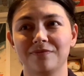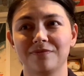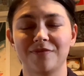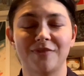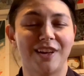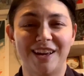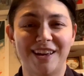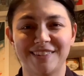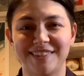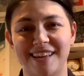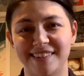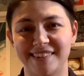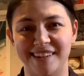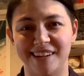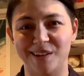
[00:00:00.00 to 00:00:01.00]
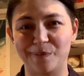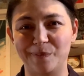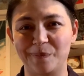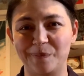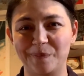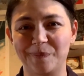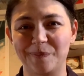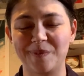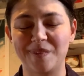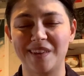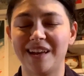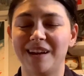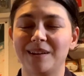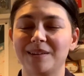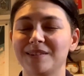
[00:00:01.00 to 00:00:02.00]
I guess that's it.
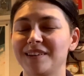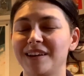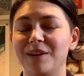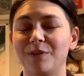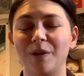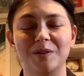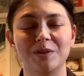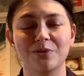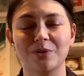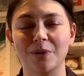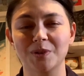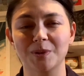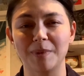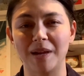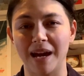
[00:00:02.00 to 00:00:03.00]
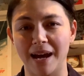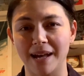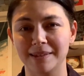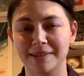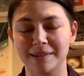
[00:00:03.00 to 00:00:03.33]
And I like to throw some cats and